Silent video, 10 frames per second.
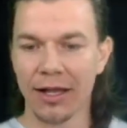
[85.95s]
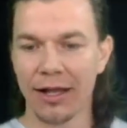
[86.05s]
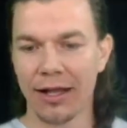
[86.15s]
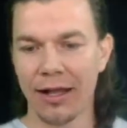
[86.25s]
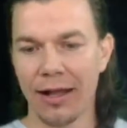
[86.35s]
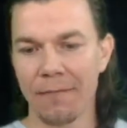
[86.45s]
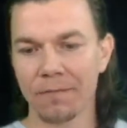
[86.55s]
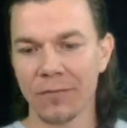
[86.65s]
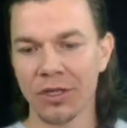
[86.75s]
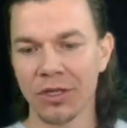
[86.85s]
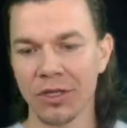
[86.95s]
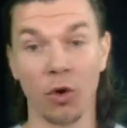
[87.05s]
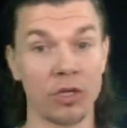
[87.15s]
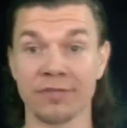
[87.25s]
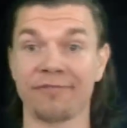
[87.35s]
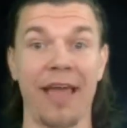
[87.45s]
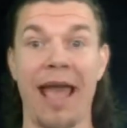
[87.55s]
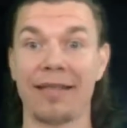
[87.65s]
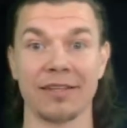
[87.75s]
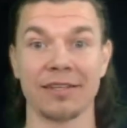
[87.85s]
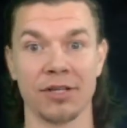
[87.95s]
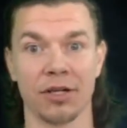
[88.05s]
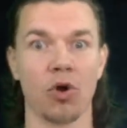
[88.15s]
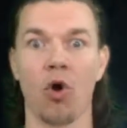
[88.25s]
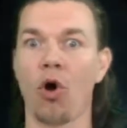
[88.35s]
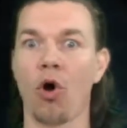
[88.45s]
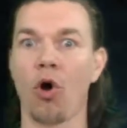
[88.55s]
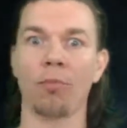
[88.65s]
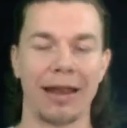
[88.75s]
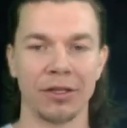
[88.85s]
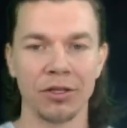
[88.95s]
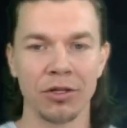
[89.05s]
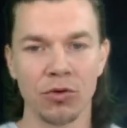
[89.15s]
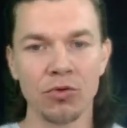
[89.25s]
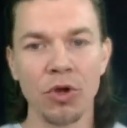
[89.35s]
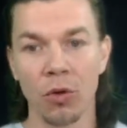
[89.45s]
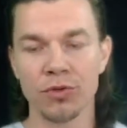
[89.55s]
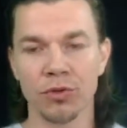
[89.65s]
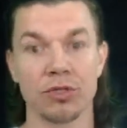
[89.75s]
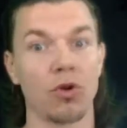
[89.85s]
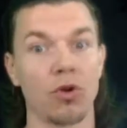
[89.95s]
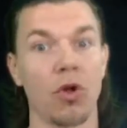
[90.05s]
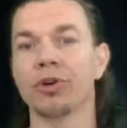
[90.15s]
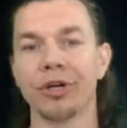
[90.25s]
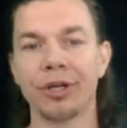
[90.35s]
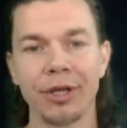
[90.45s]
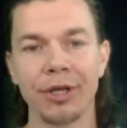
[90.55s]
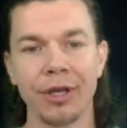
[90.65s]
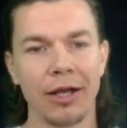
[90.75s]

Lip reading: Or is fat necessarily all bad? Who knows? Or is it all good?